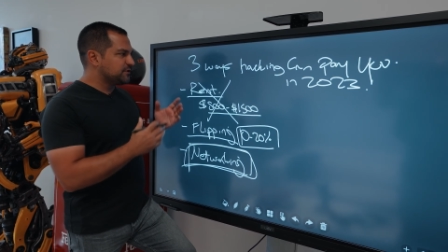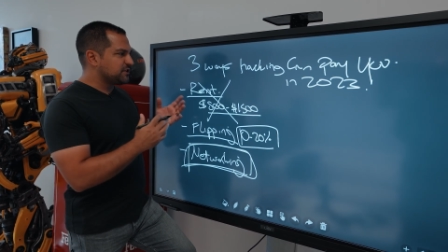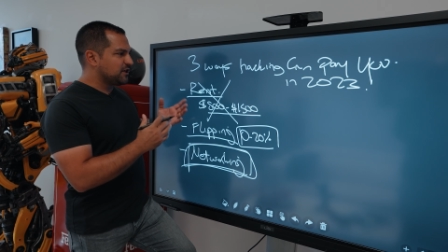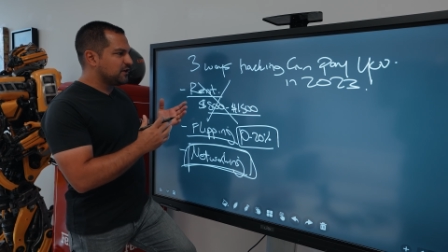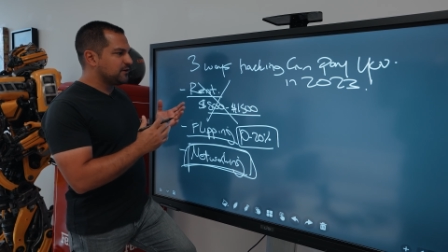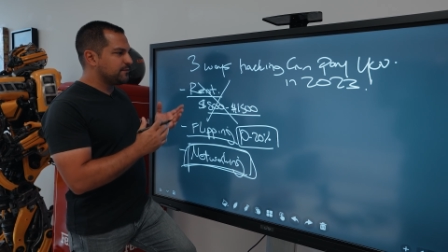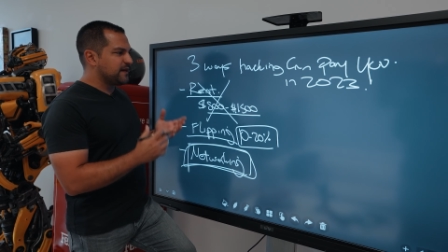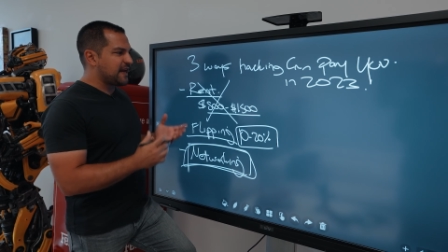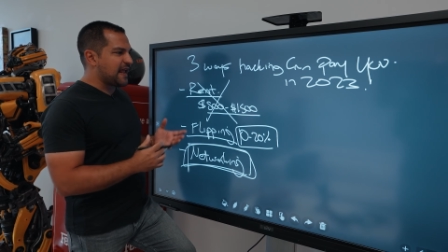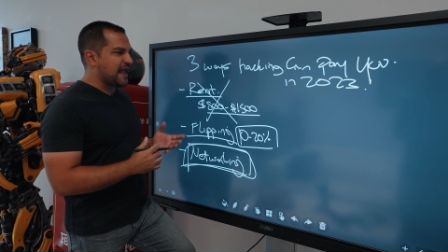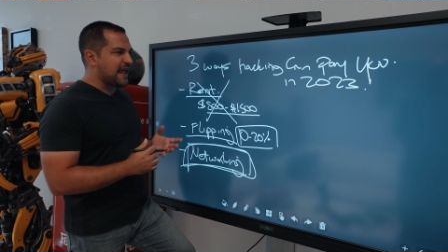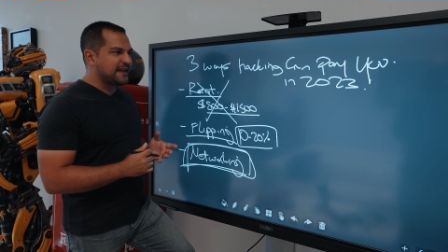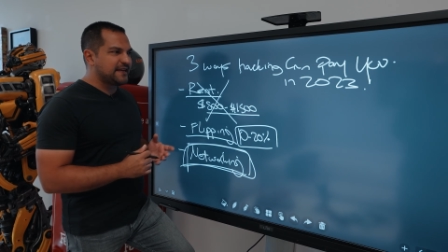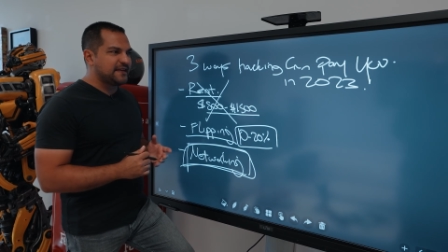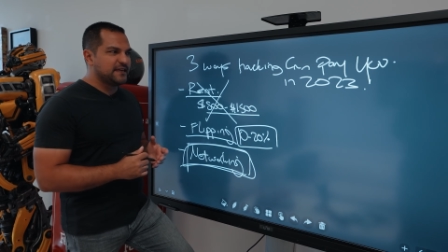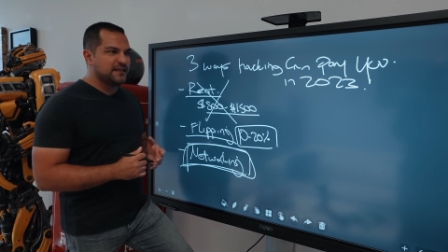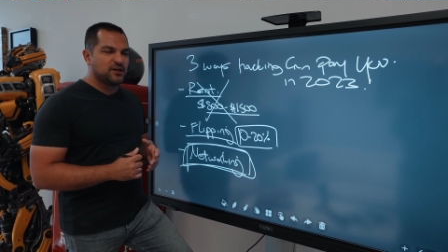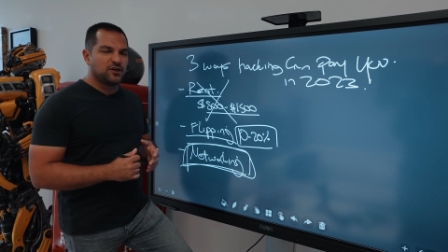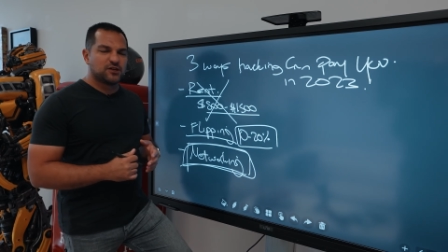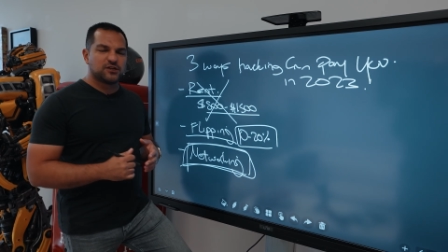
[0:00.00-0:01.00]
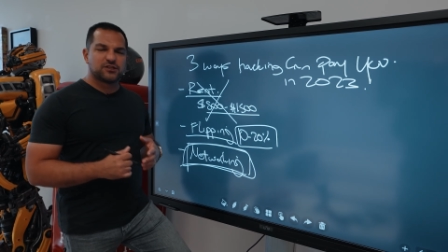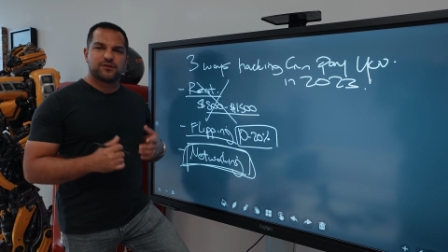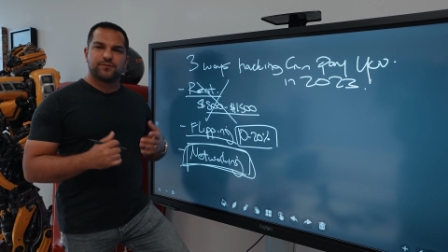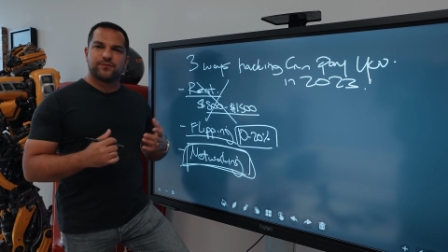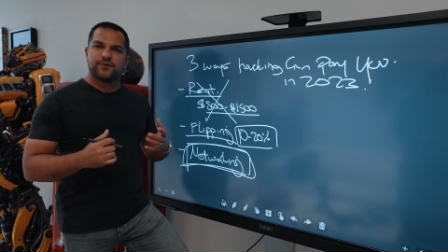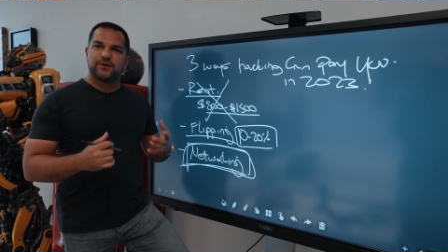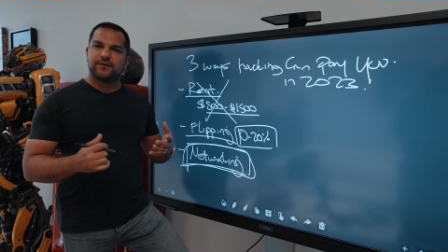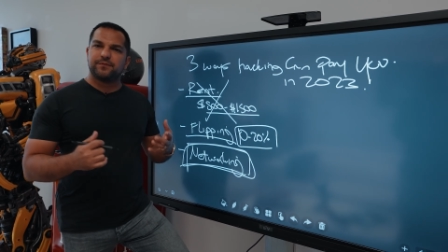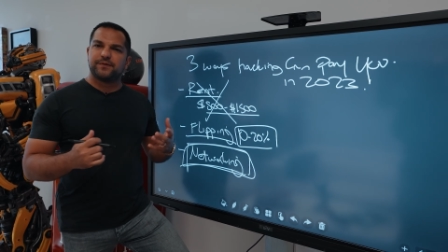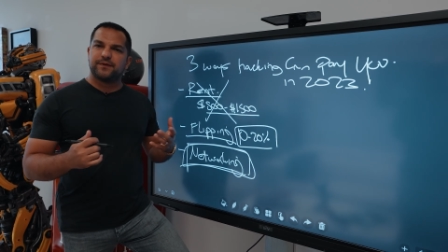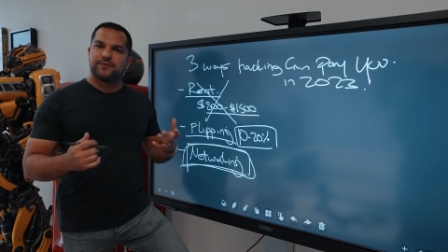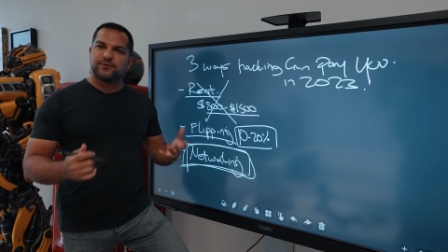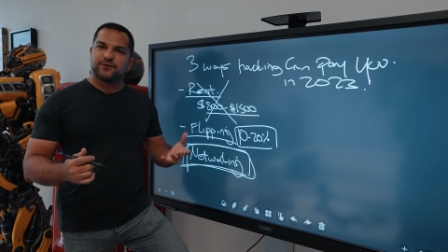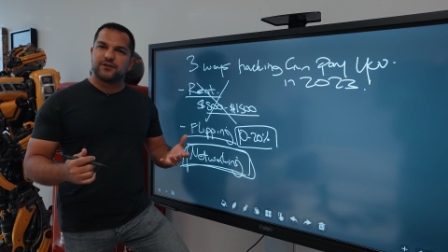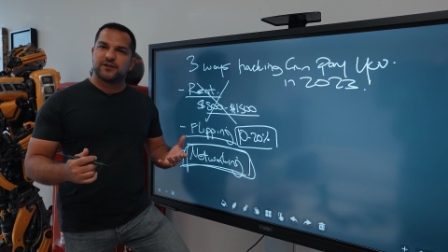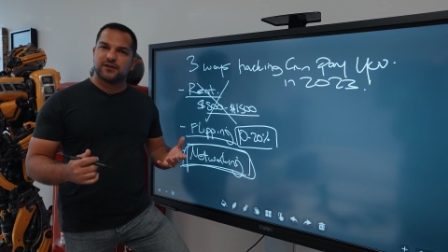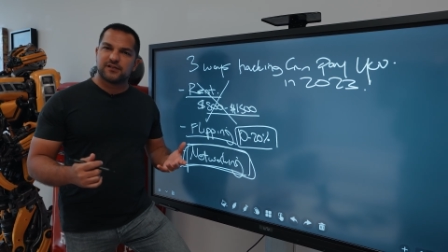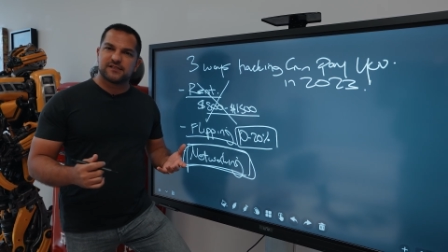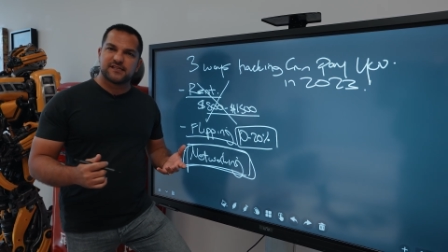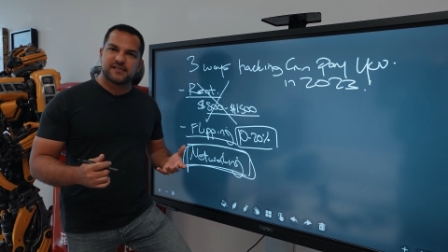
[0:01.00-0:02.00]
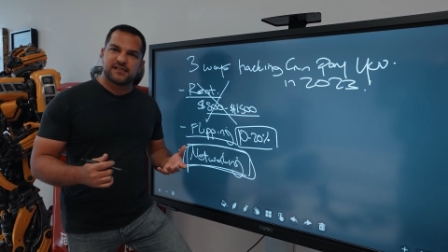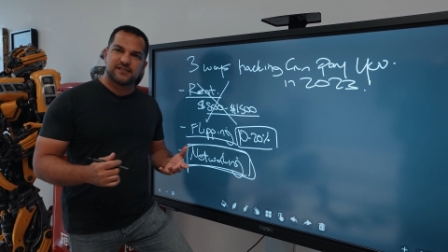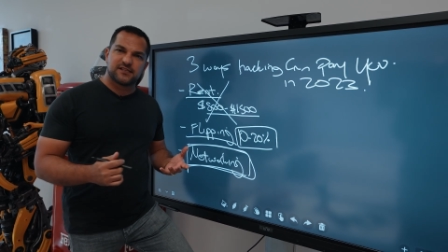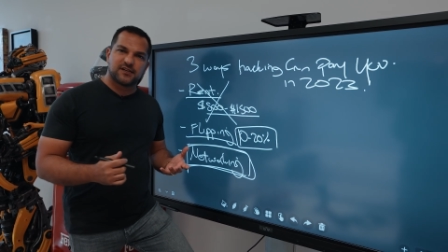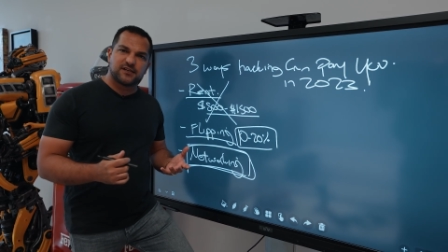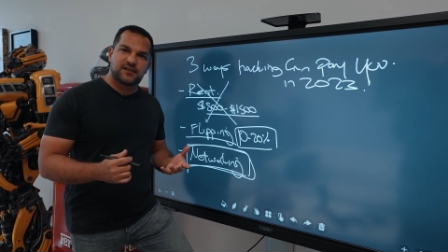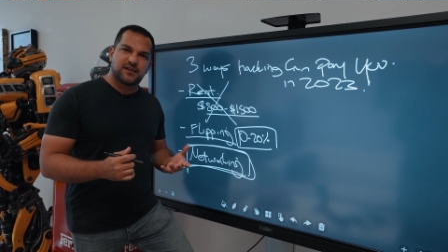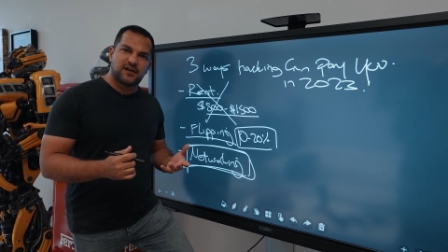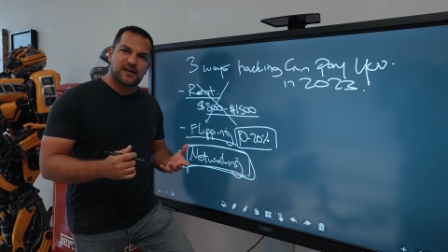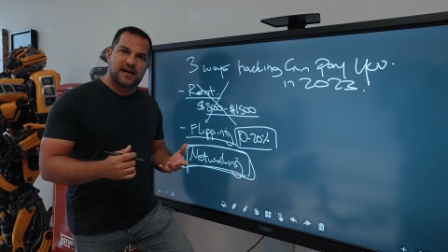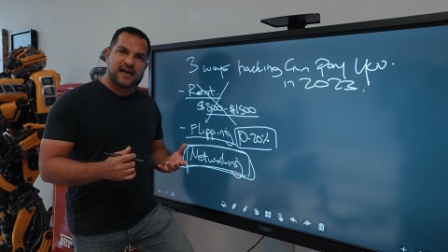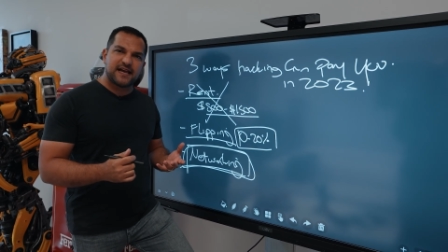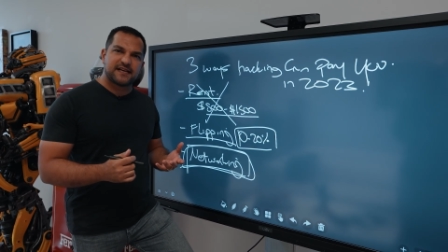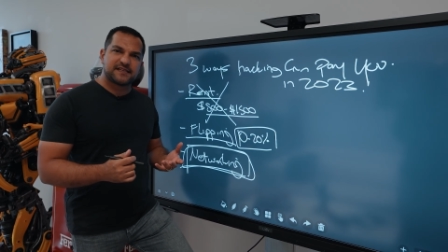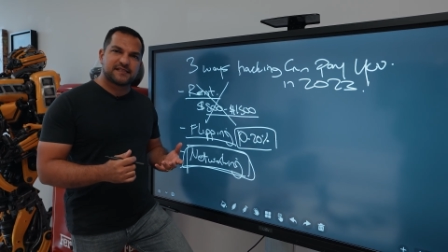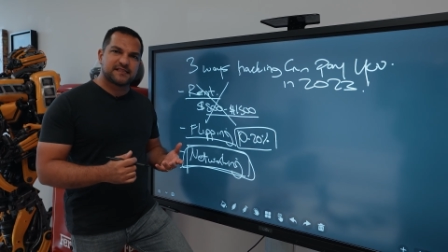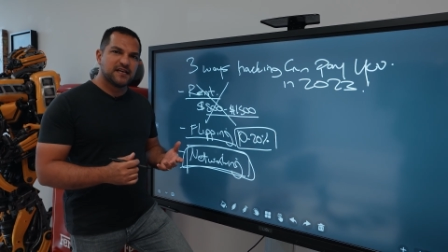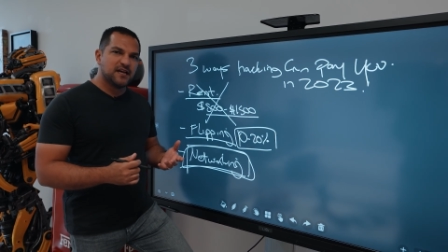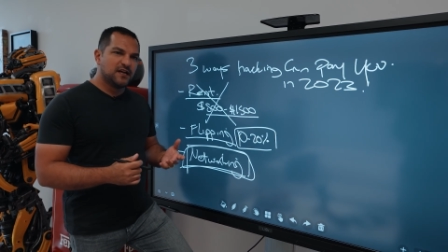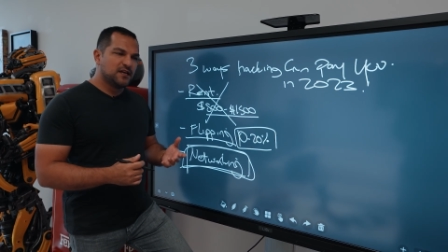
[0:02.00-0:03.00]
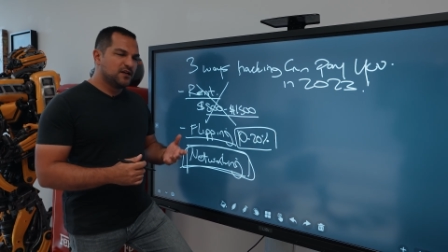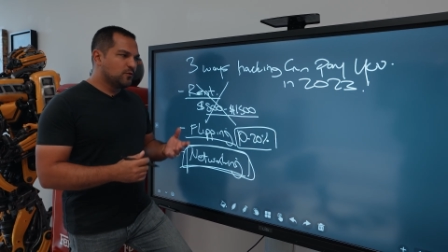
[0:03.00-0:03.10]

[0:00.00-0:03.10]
talking about hacking cars or putting people in cars at Exotic Car Hacks,